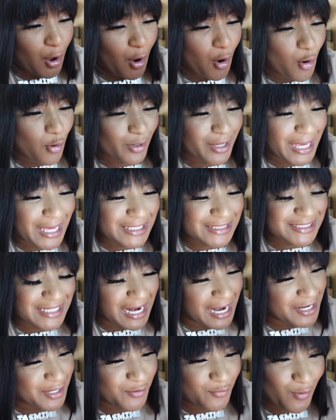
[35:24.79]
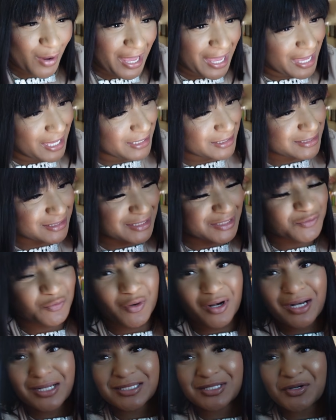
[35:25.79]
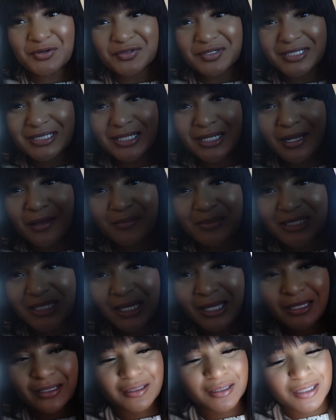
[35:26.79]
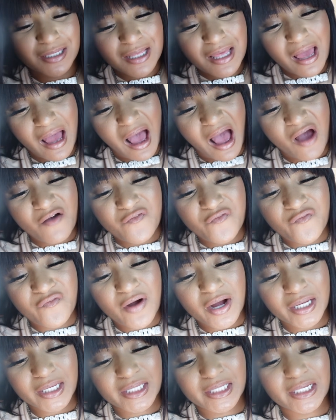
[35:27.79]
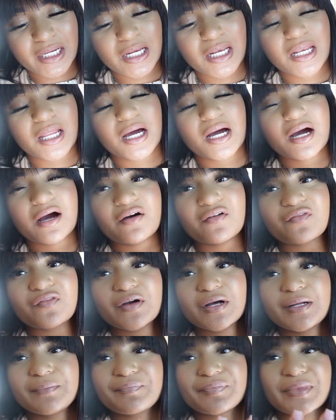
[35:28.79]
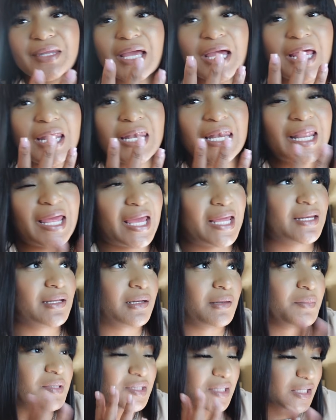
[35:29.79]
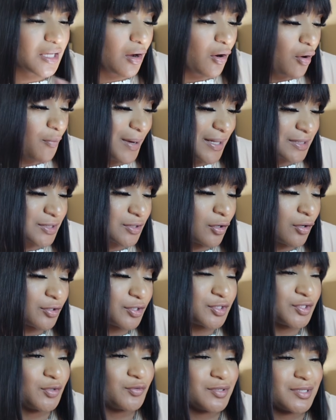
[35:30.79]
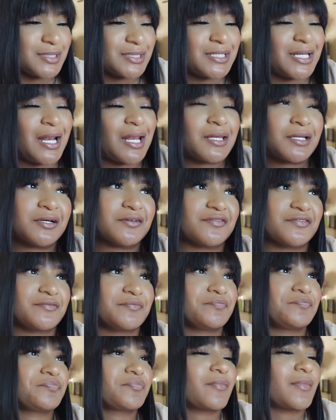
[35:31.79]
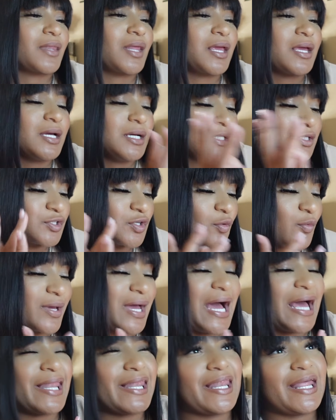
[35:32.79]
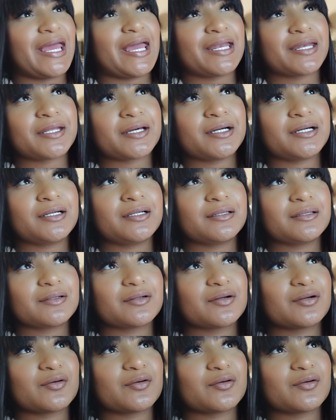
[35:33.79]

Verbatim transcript: Okay, tiny waist. This is one of the soldiers. Her name is Landa. I fucking love Landa. Let me tell y'all all the soldiers that I love. So we got Landa.